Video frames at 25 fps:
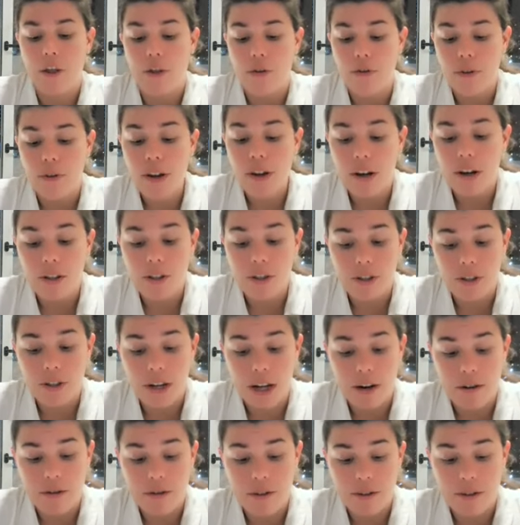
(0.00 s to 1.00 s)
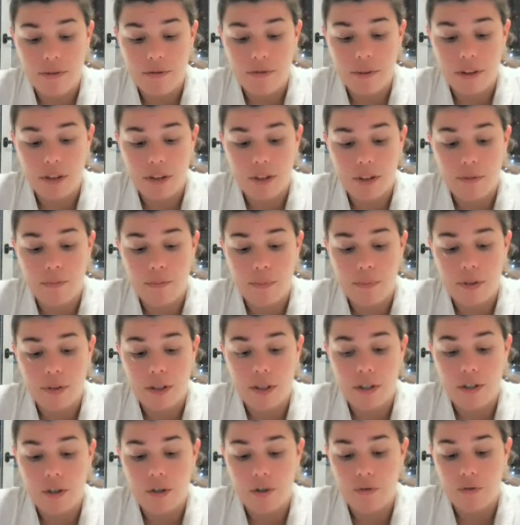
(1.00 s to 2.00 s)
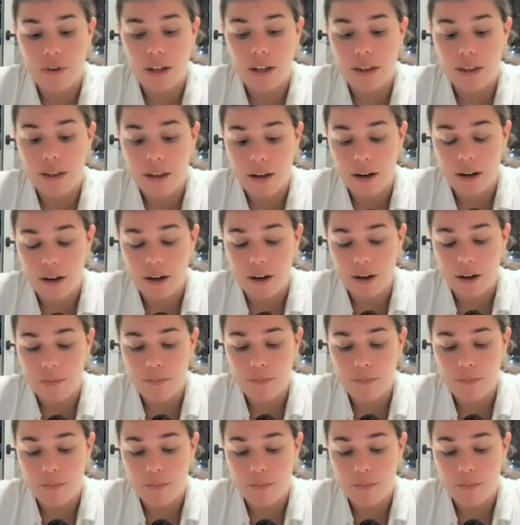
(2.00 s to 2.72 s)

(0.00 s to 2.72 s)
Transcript: three hundred hours of flushing potential right there.